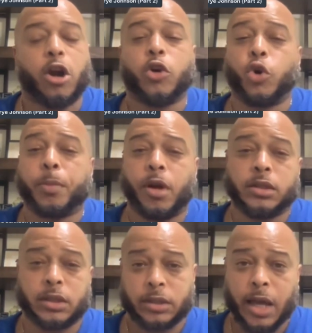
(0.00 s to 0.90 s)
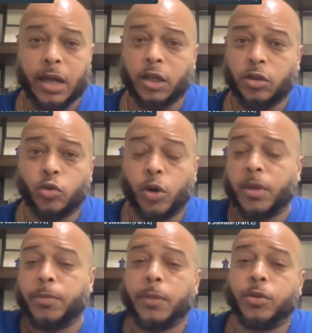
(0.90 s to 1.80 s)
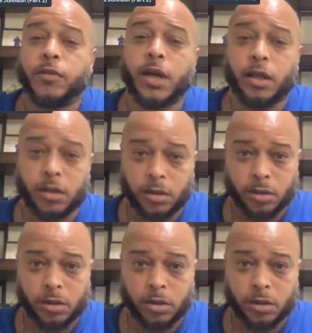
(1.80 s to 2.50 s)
group, in our society, normally people of color,